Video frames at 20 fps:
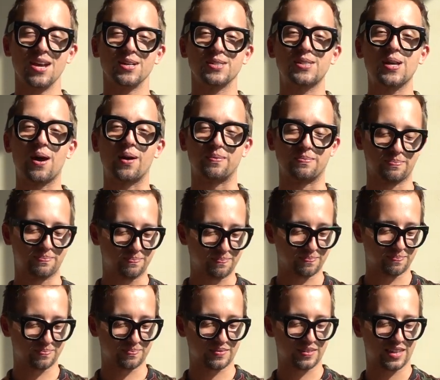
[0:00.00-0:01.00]
So,
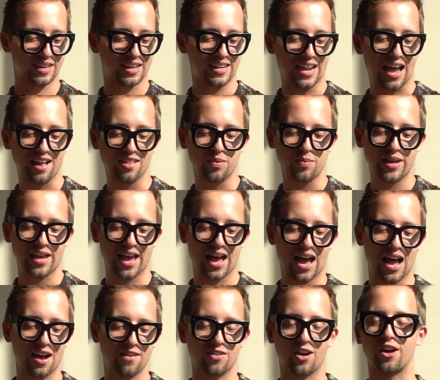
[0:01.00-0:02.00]
now that we
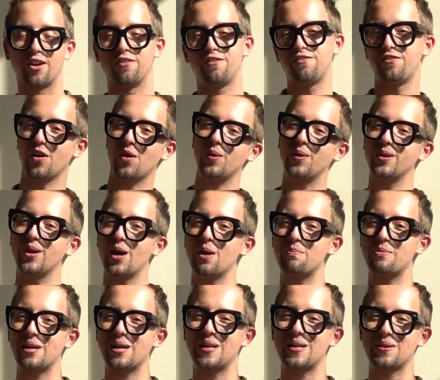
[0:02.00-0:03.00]
have our Fulton
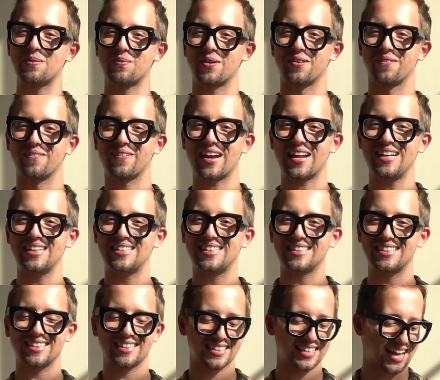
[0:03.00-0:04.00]
open and we're ready to
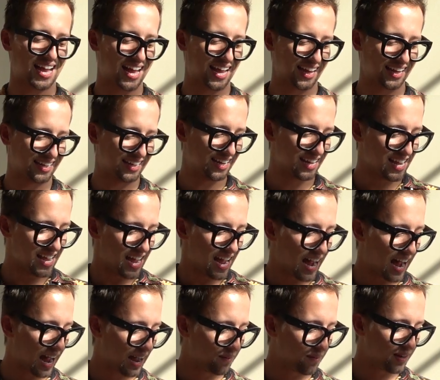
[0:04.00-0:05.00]
design,
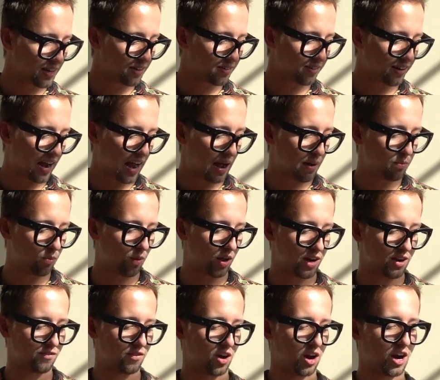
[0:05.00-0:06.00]
I want to grab
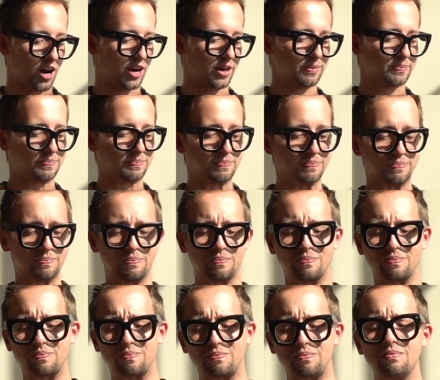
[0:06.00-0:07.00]
one of our
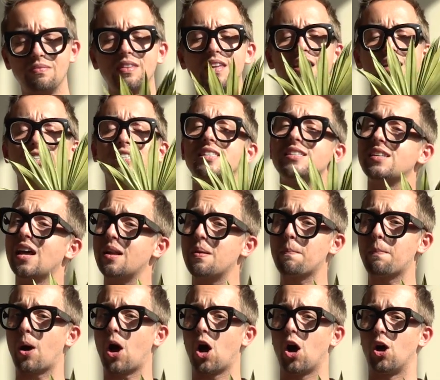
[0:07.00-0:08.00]

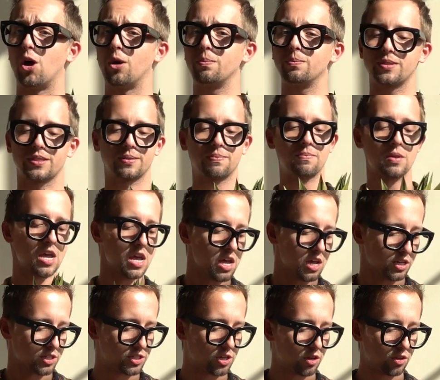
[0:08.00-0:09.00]
sun palms.
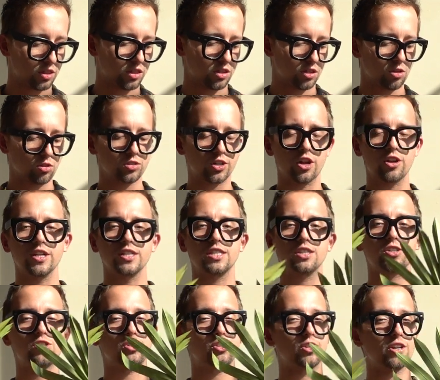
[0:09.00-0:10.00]
So you'll notice
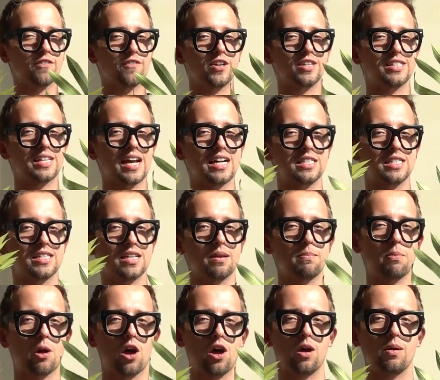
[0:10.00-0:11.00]
there's two different size
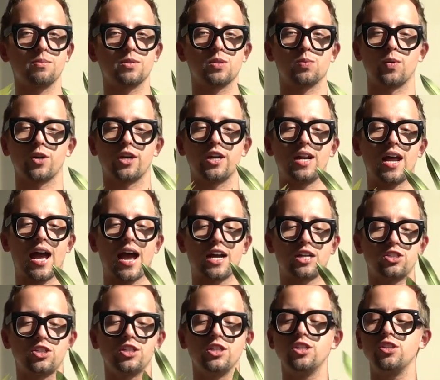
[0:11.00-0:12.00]
sun palms. We're going to
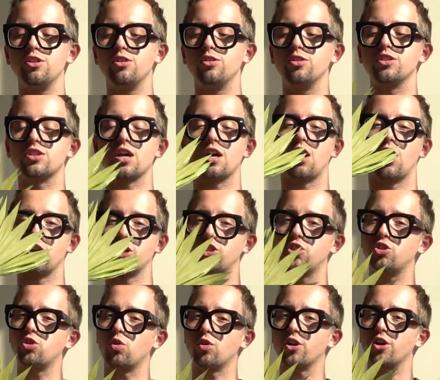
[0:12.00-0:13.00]
actually use our
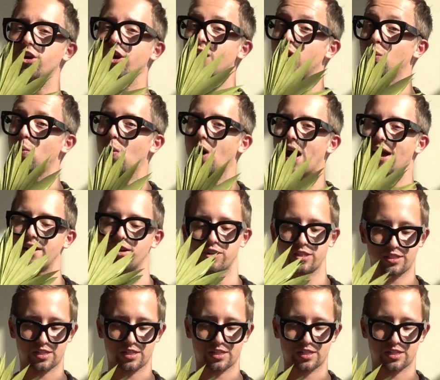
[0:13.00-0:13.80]
shorter and wider